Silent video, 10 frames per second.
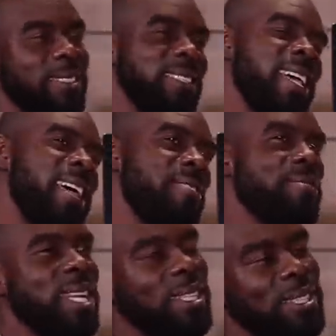Yeah,
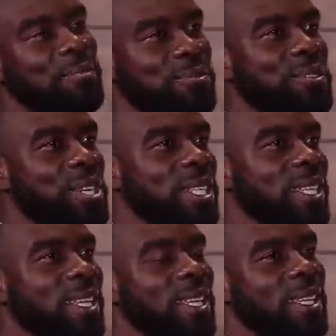relative fun.
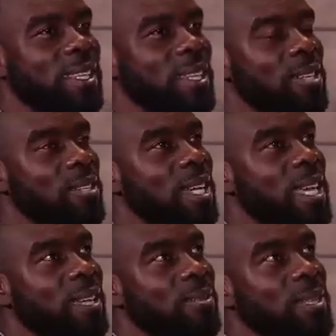Relative fun. You know,
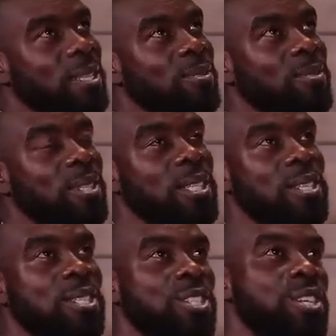like when, when you
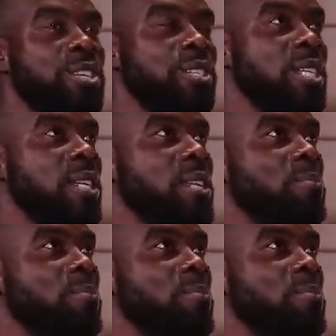go church and